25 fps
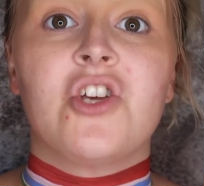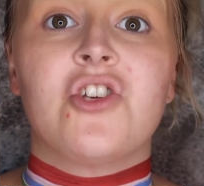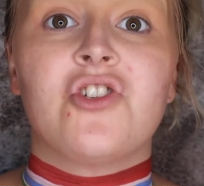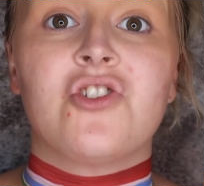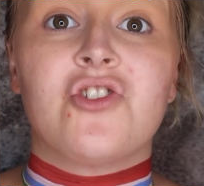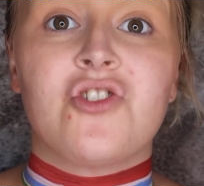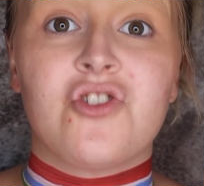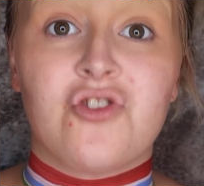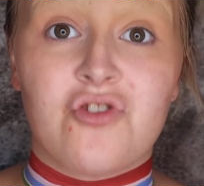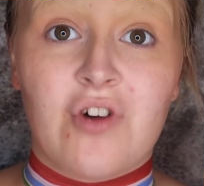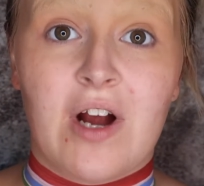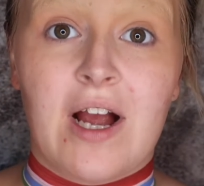
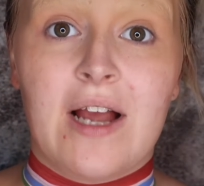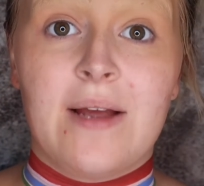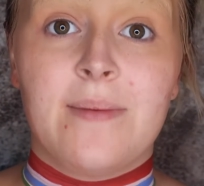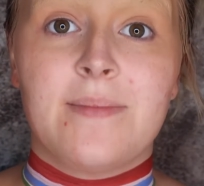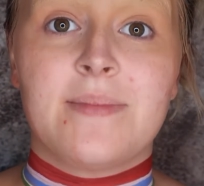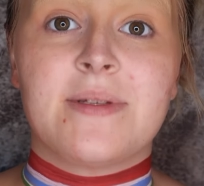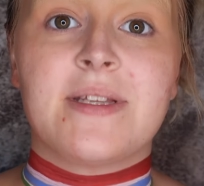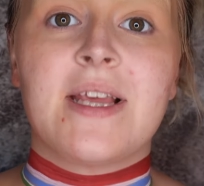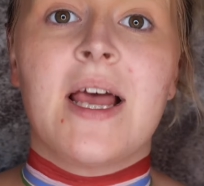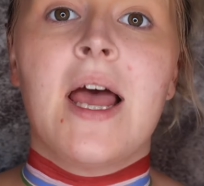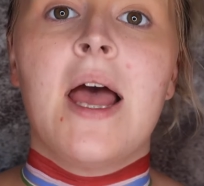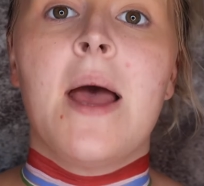
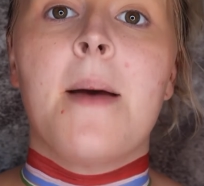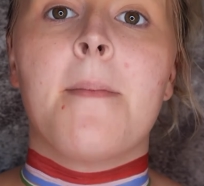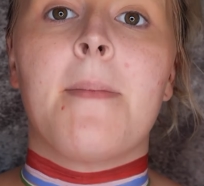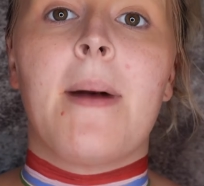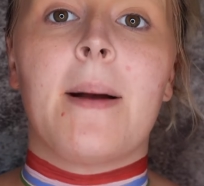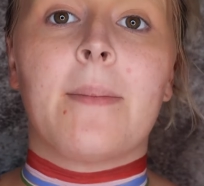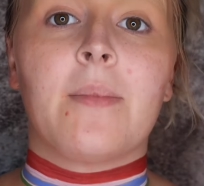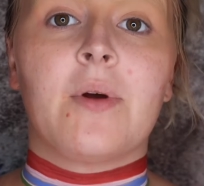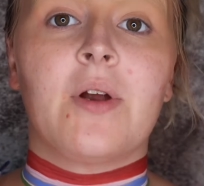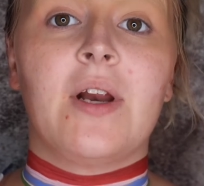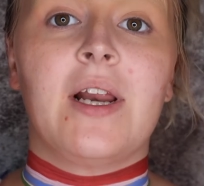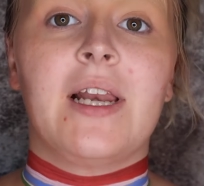Stripes. But
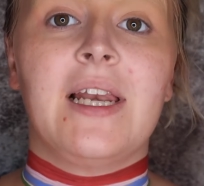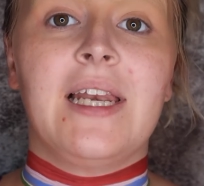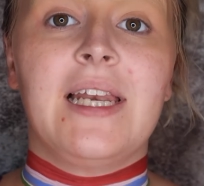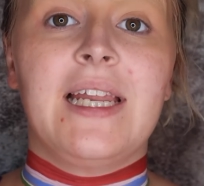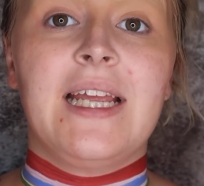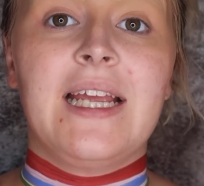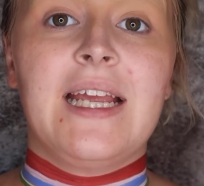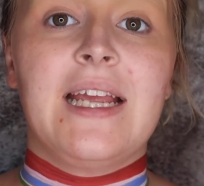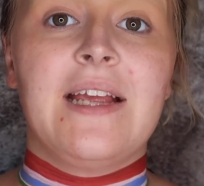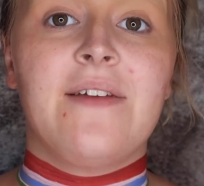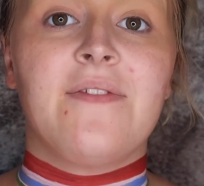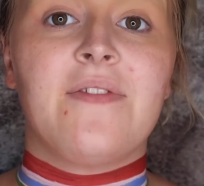I'm going to
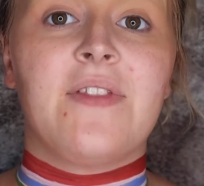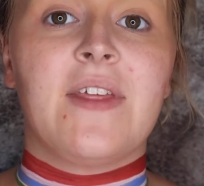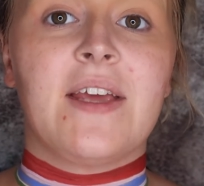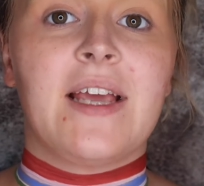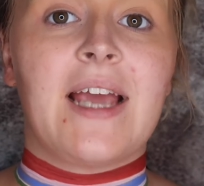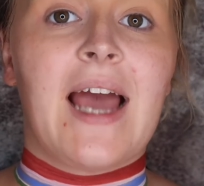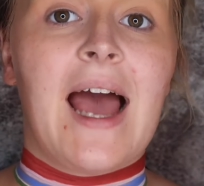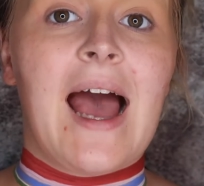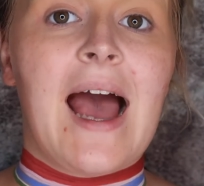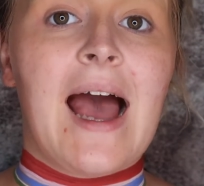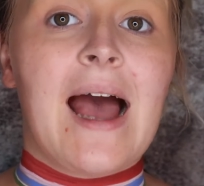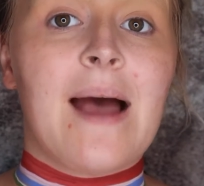leave the
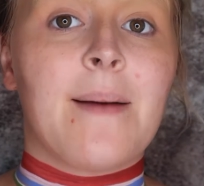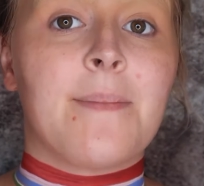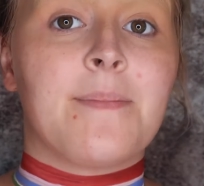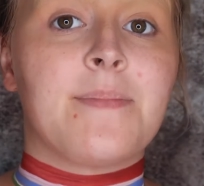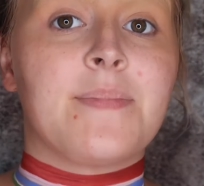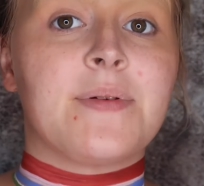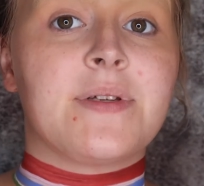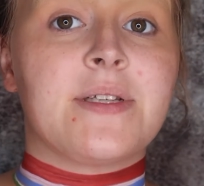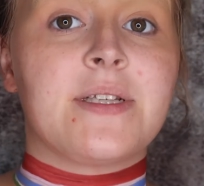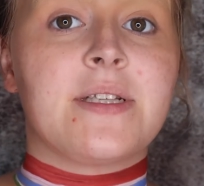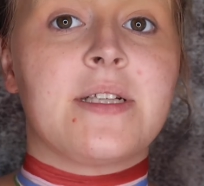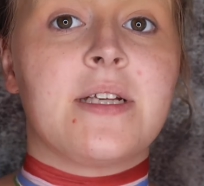
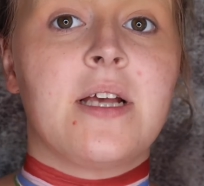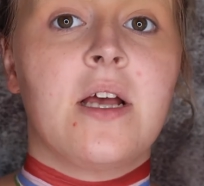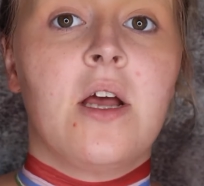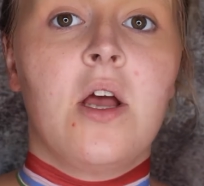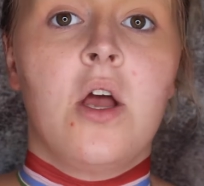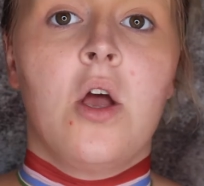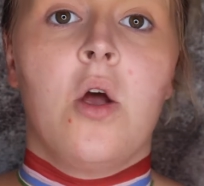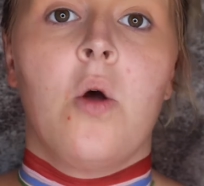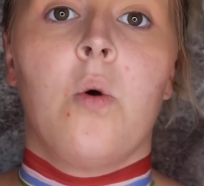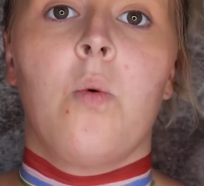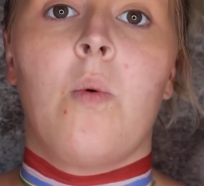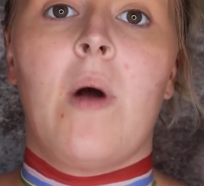gaps
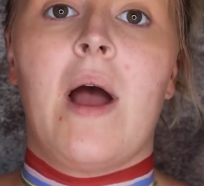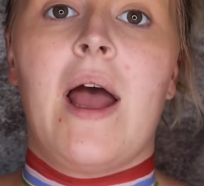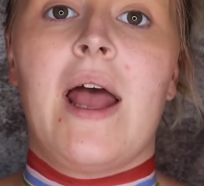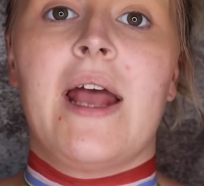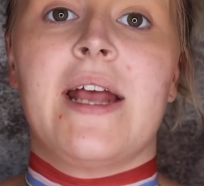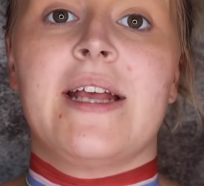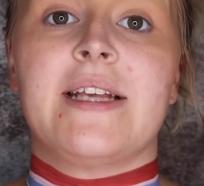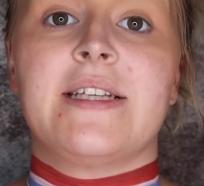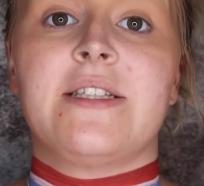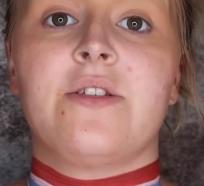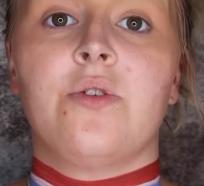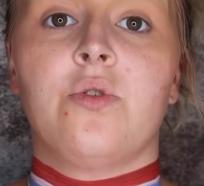where
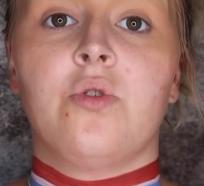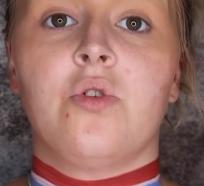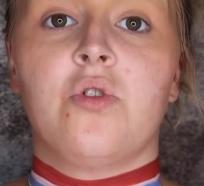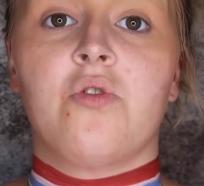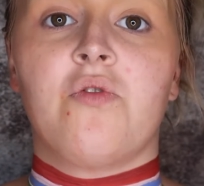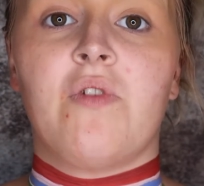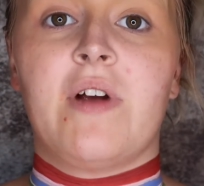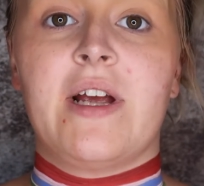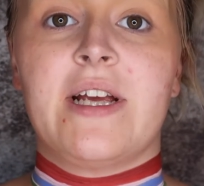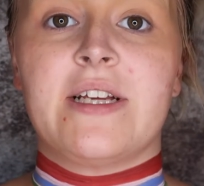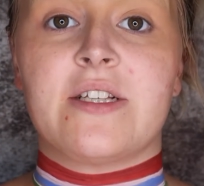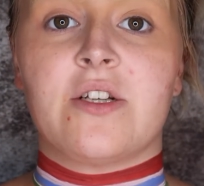his
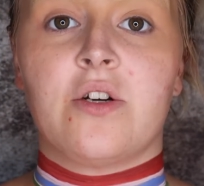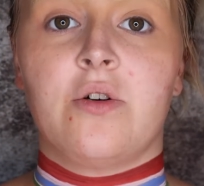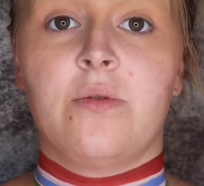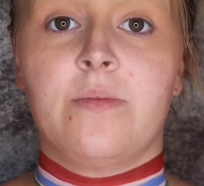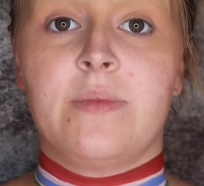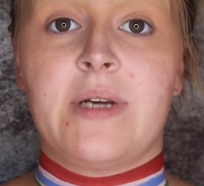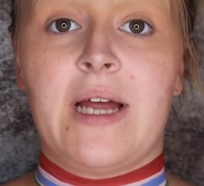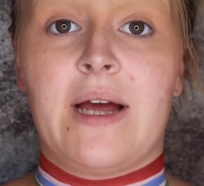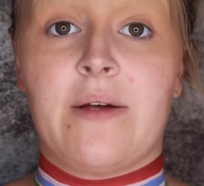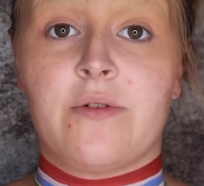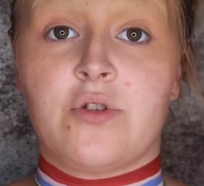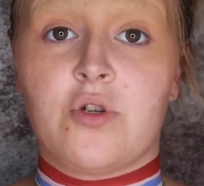dungarees come
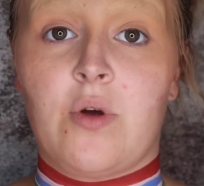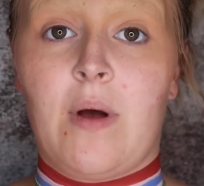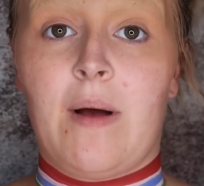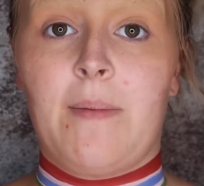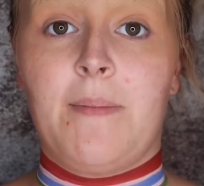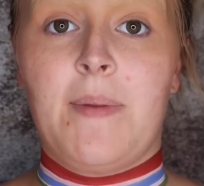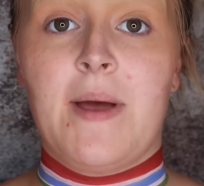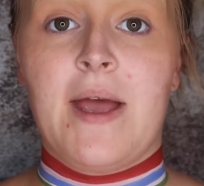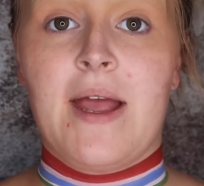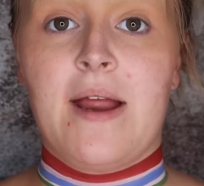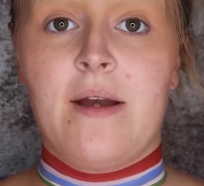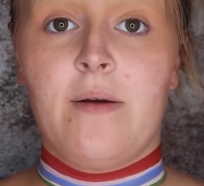down, so I'll
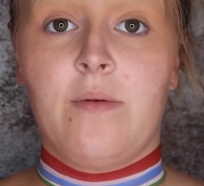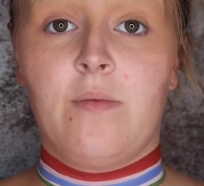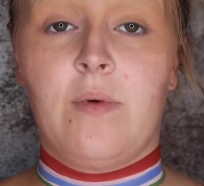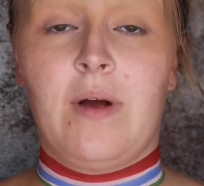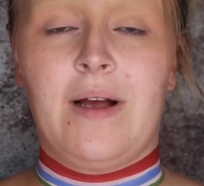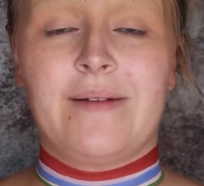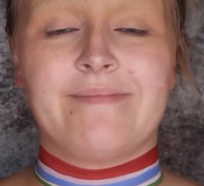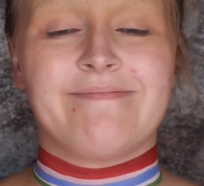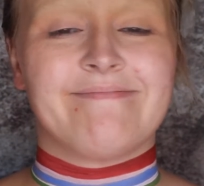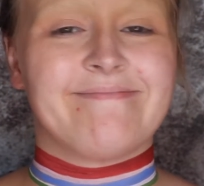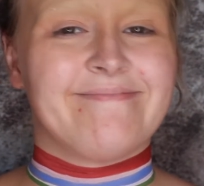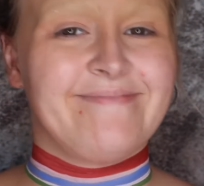paint
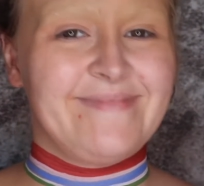where.